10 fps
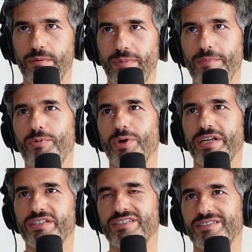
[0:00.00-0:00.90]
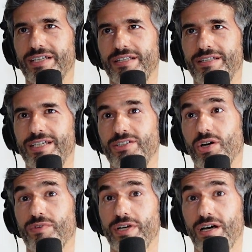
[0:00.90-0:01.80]
My point is, is that
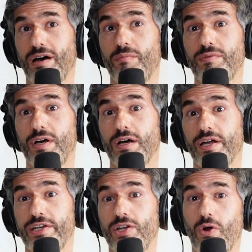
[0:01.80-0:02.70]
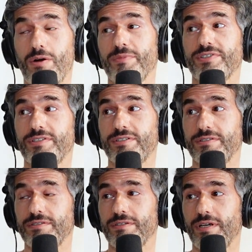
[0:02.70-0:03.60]
he's overcome an
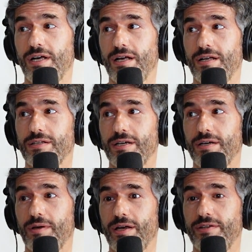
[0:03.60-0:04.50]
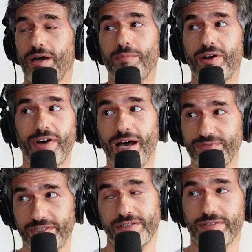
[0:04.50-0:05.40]
enormous uh, number of
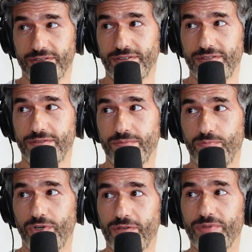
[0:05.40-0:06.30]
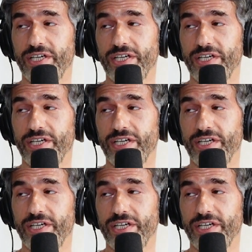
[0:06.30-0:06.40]
obstacles mm-hmm. put in